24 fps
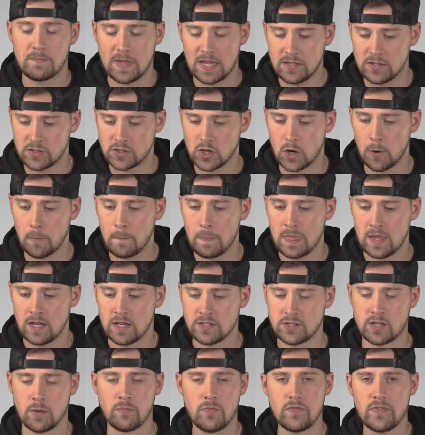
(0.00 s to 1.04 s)
And so,
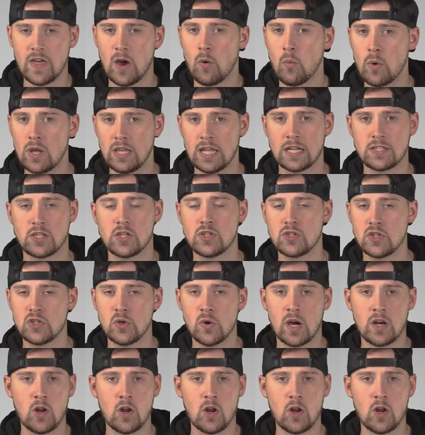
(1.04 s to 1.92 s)
something that we like to do,